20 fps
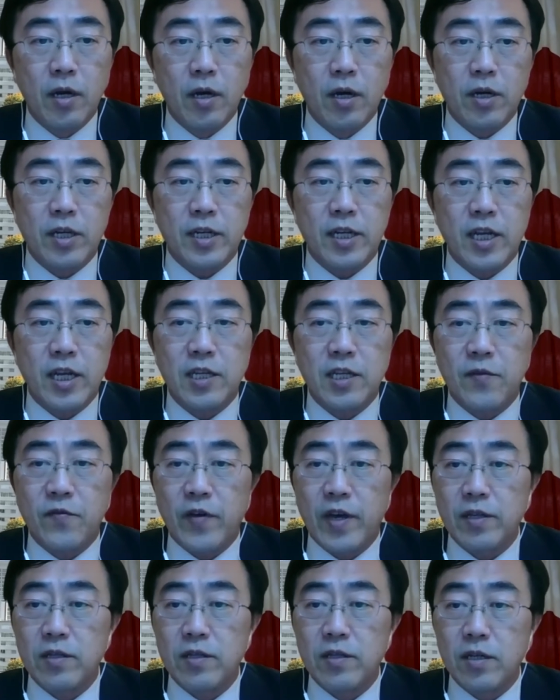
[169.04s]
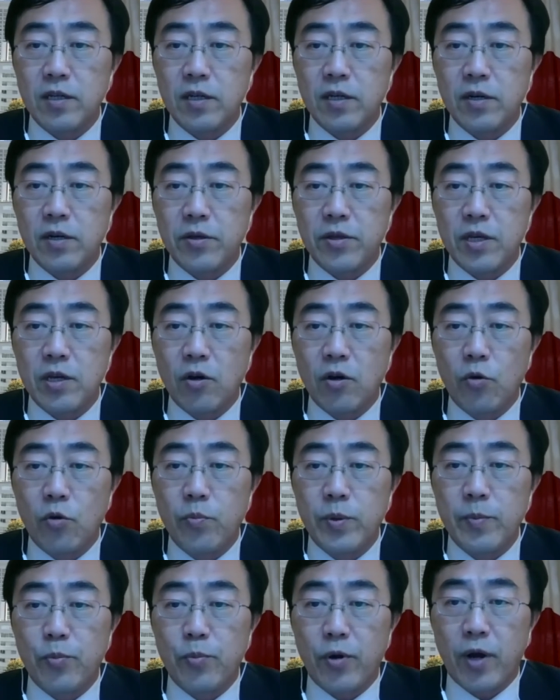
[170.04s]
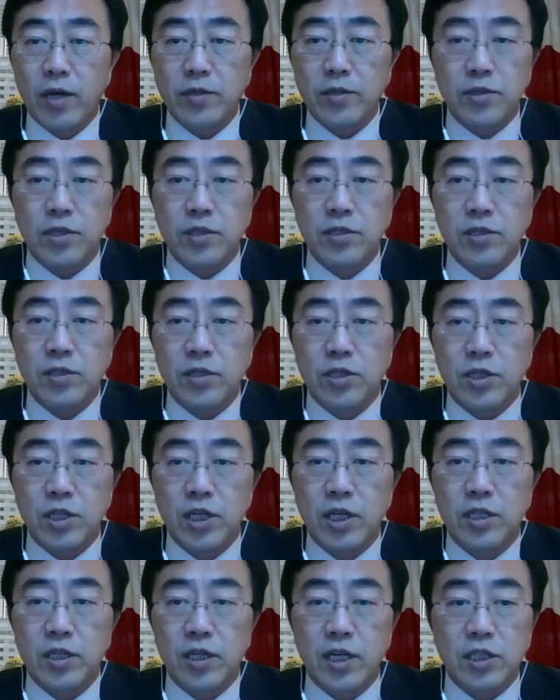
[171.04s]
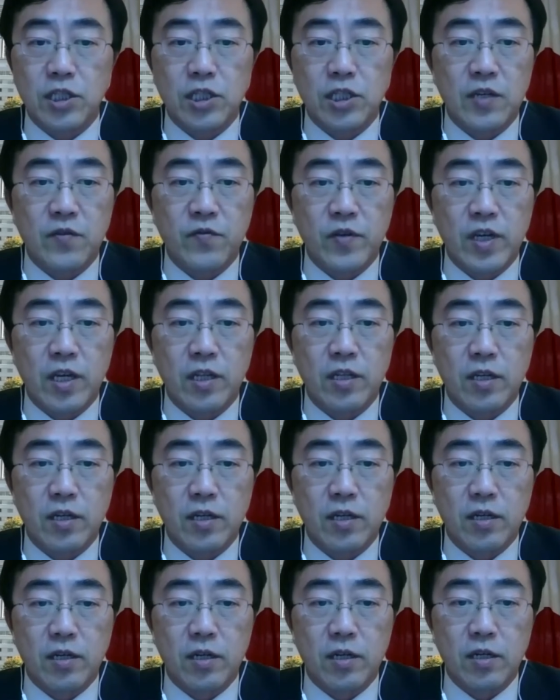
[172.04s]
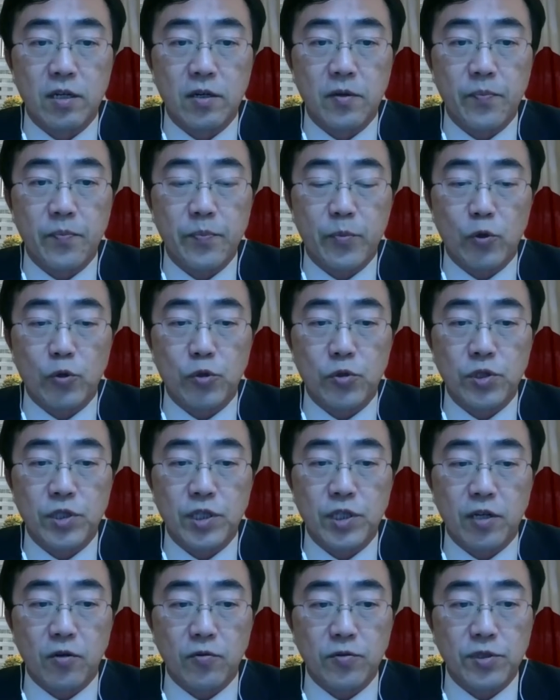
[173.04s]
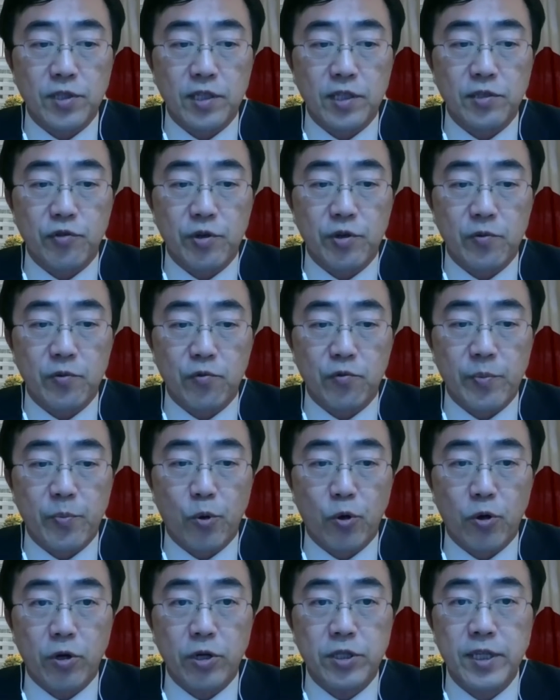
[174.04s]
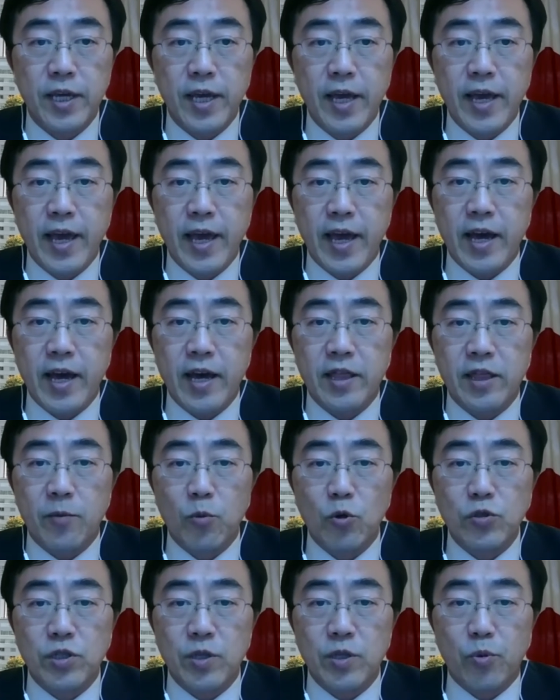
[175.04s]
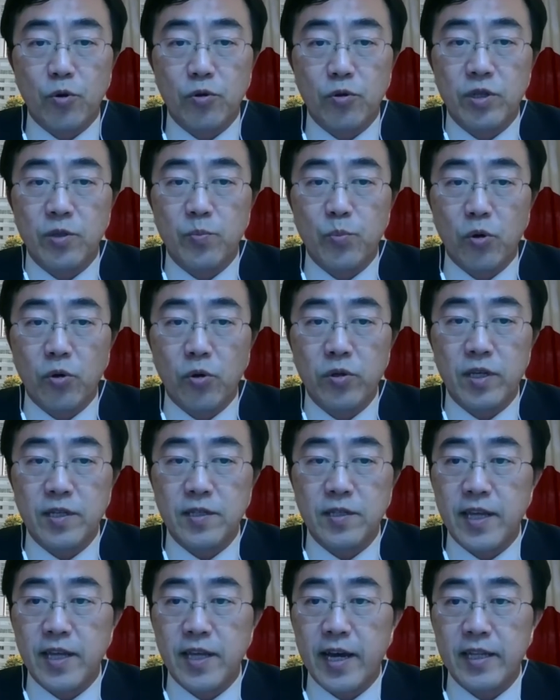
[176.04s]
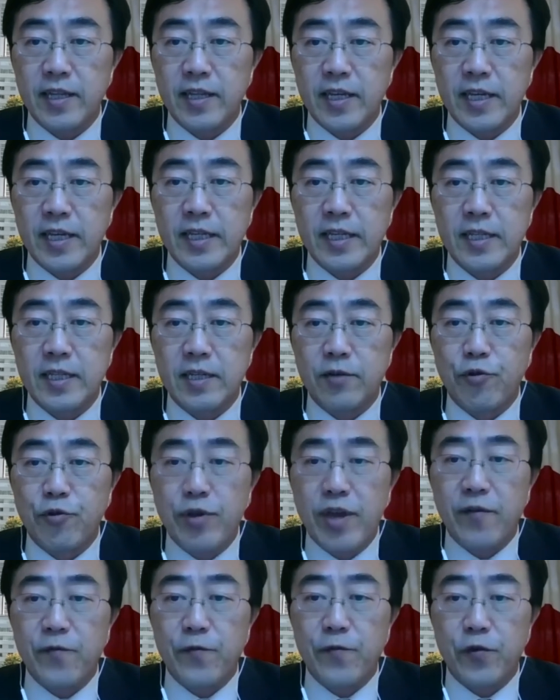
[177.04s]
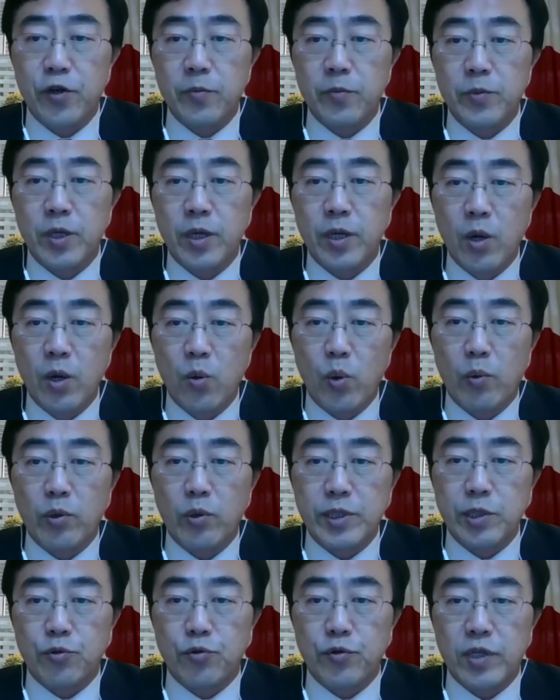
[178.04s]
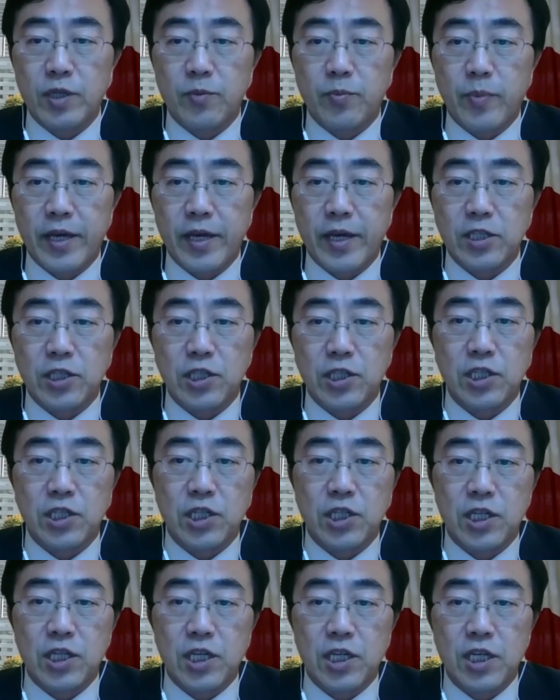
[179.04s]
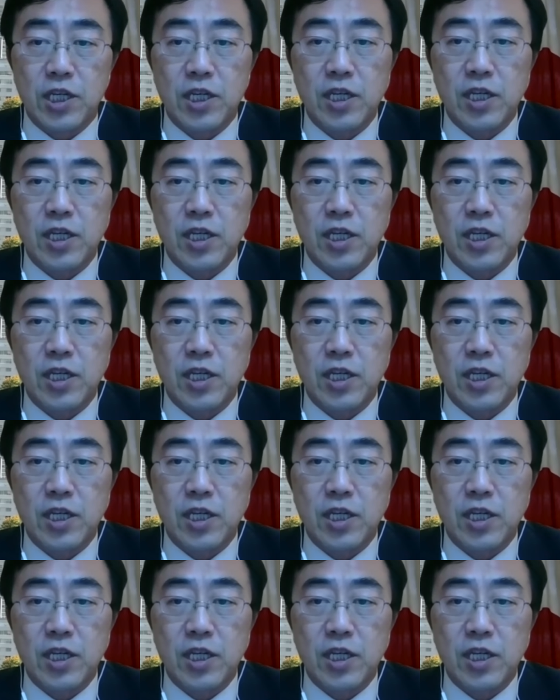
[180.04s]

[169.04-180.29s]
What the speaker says: In any event, the open process did achieve in producing a consensus report. And the most important point is that it reaffirmed what was agreed by the GGE